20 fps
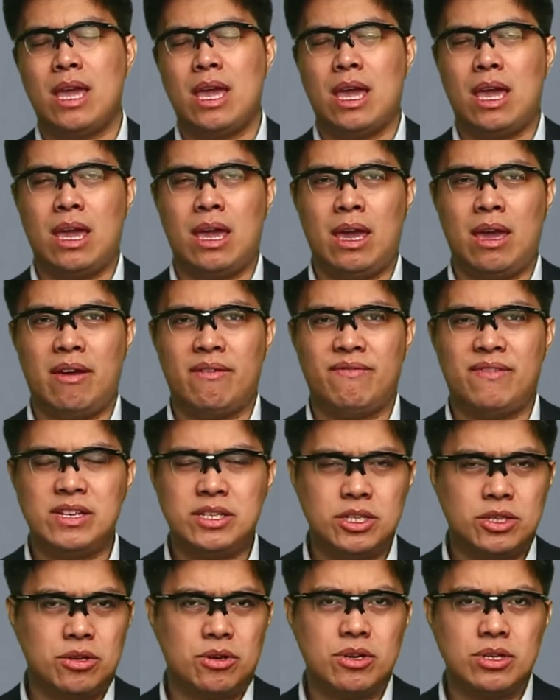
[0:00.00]
If
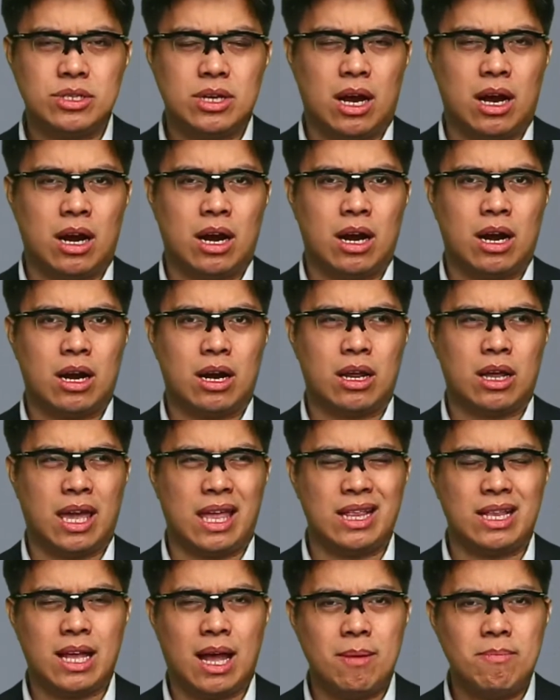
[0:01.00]
visitors
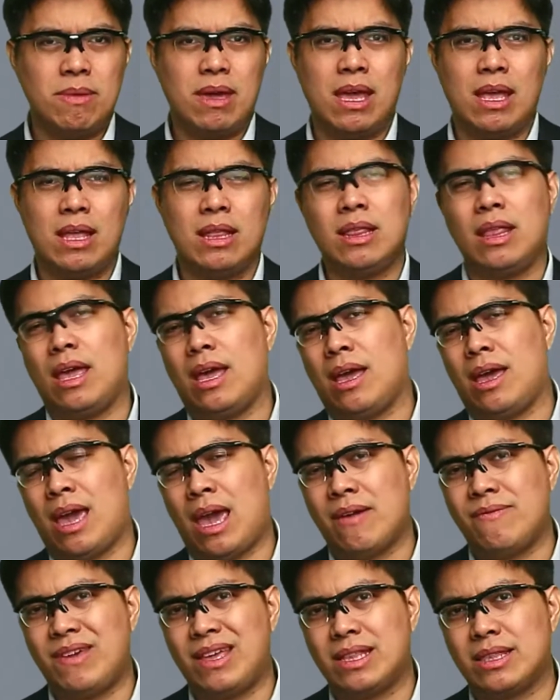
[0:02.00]
can come in
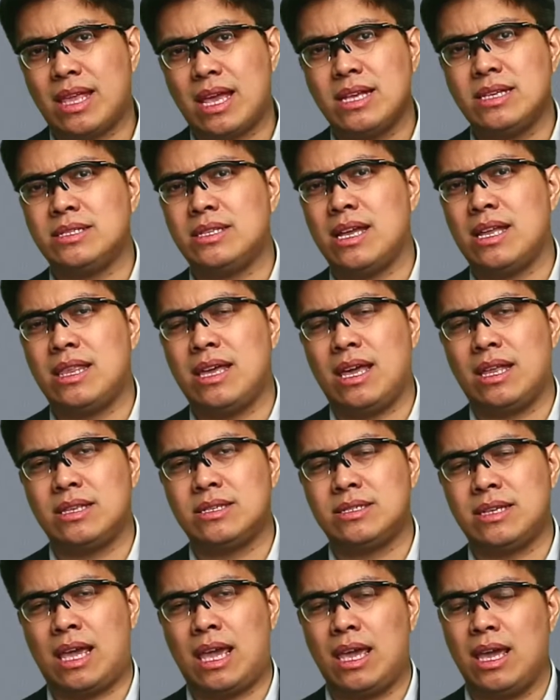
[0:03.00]
having tested and
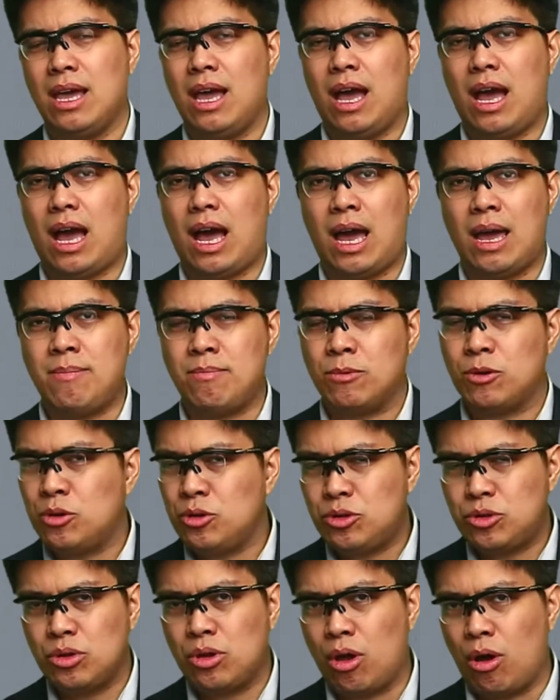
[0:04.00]
say, I'm
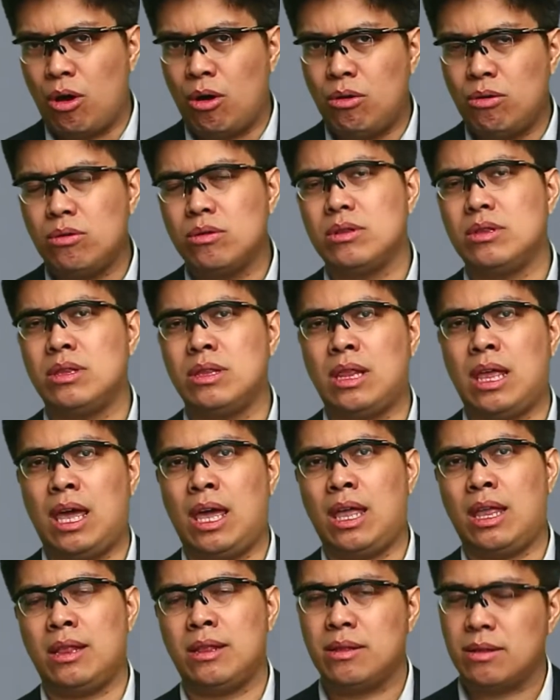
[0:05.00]
good to go,
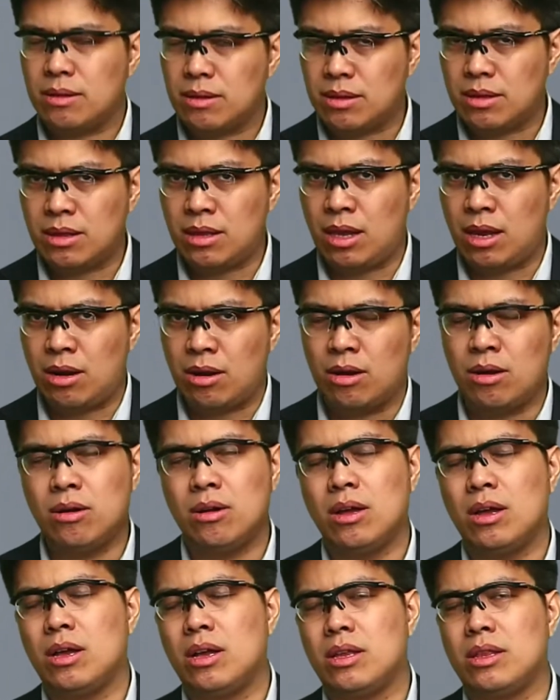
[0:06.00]
then
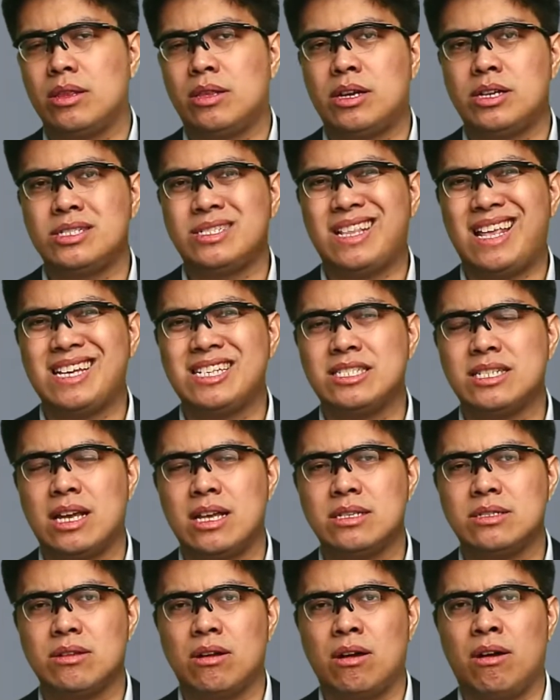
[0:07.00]
there's less
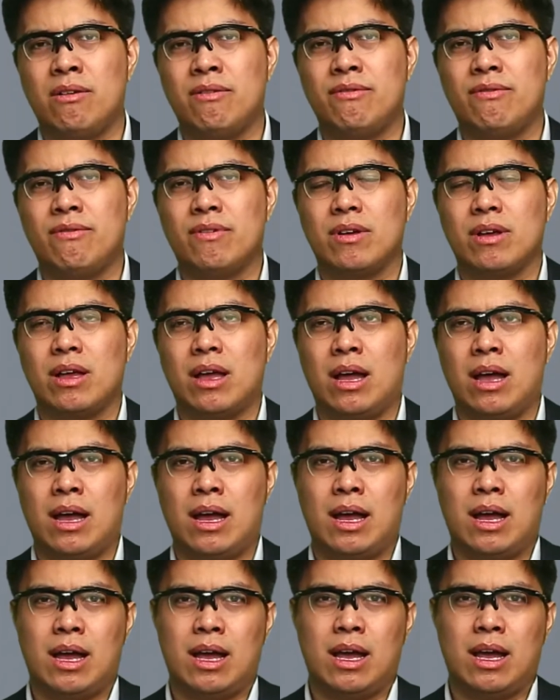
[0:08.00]
chance of
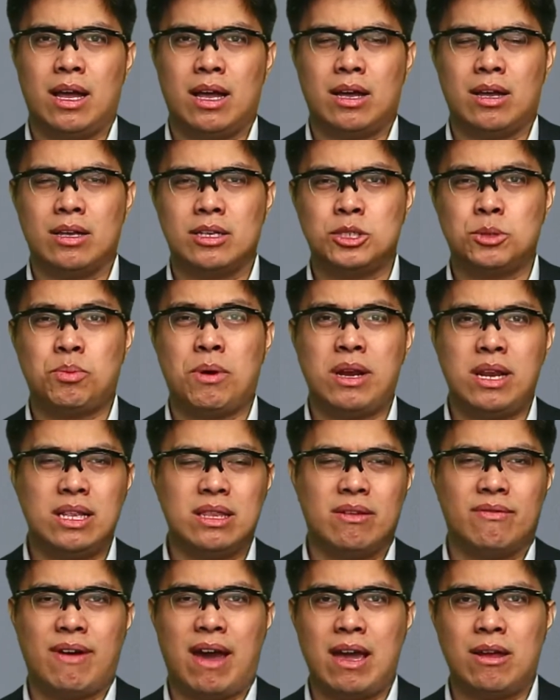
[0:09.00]
spreading the
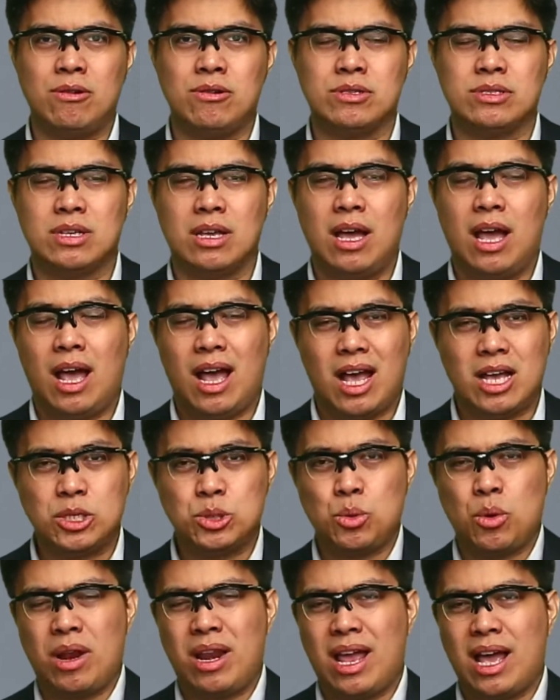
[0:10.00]
virus, as
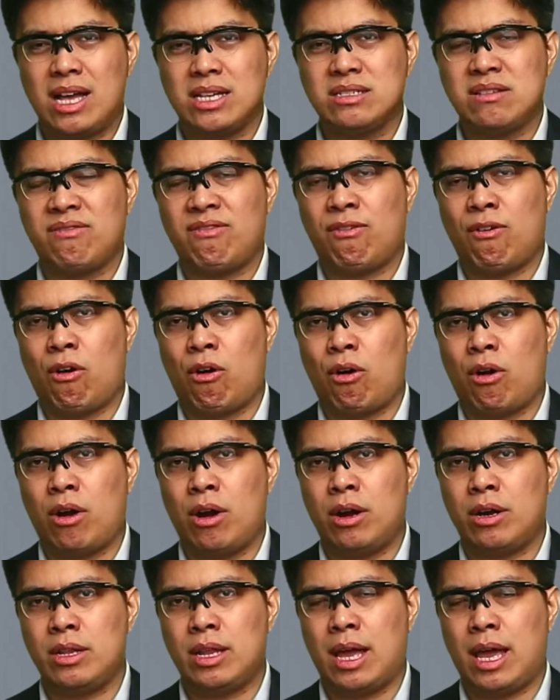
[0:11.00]
well as
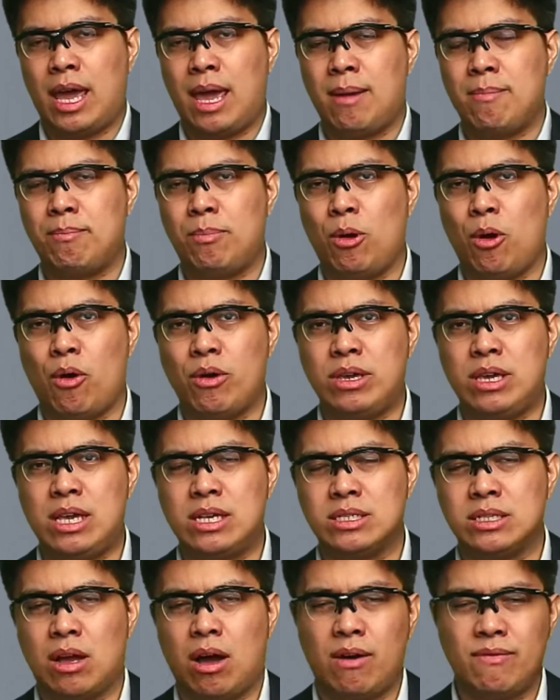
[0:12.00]
for the employees.
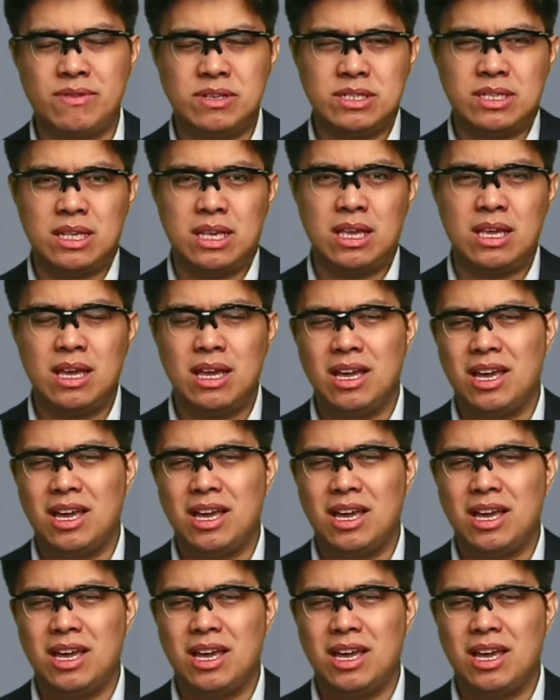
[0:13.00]
Now, obviously,